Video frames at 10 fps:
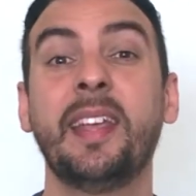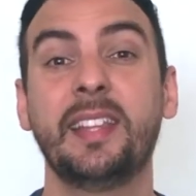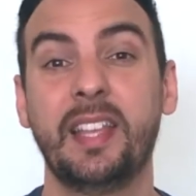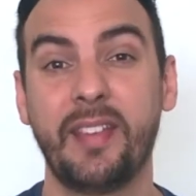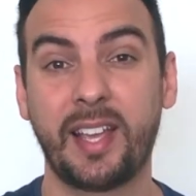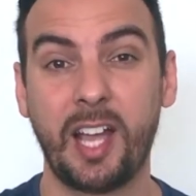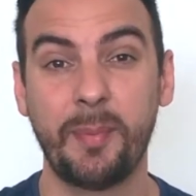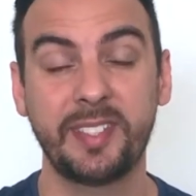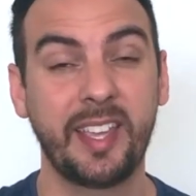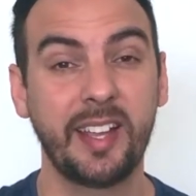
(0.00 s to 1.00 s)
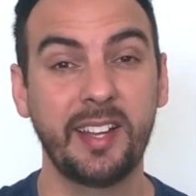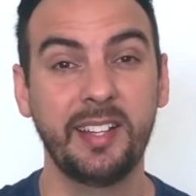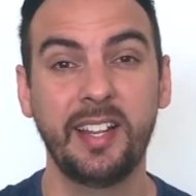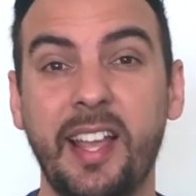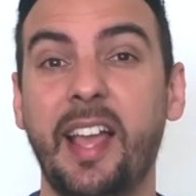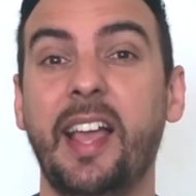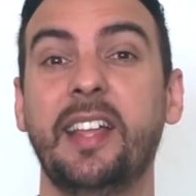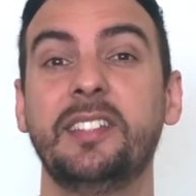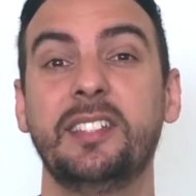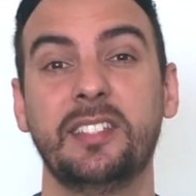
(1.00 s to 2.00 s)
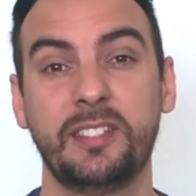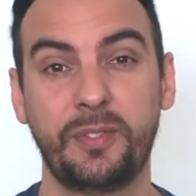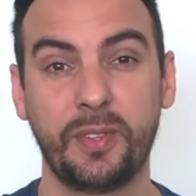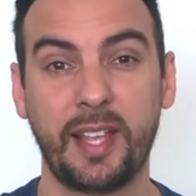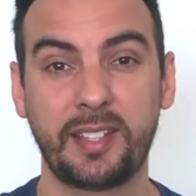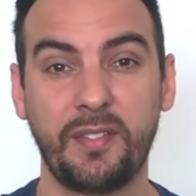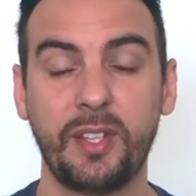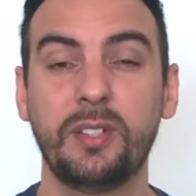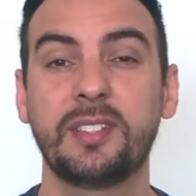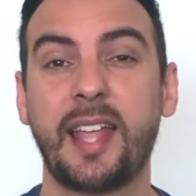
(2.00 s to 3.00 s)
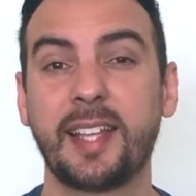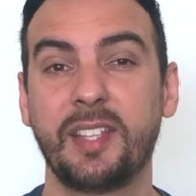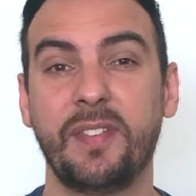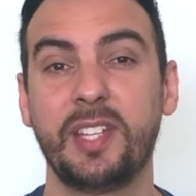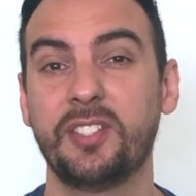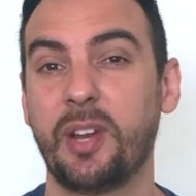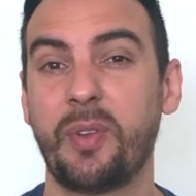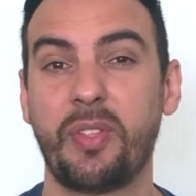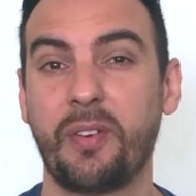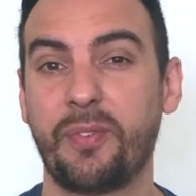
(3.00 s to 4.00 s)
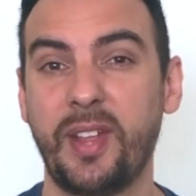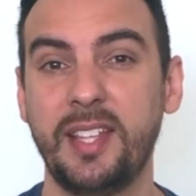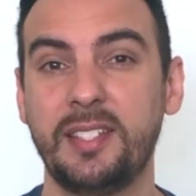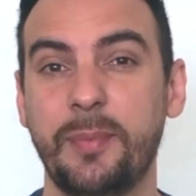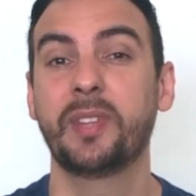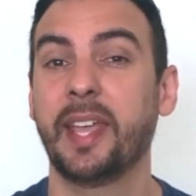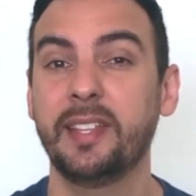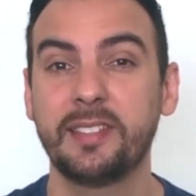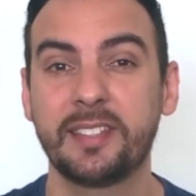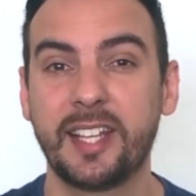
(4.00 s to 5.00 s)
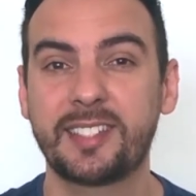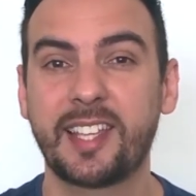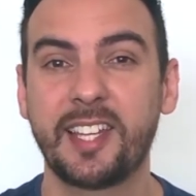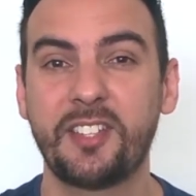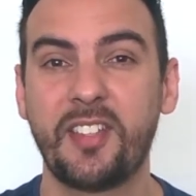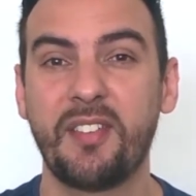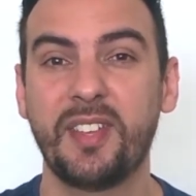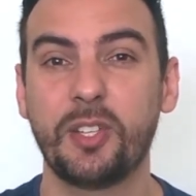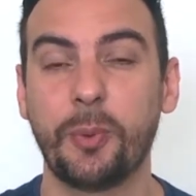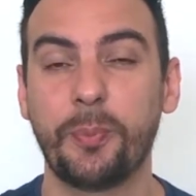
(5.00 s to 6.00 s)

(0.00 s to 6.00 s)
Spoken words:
leave a comment here, and if you like the video and share with your friends, and let's get into the video.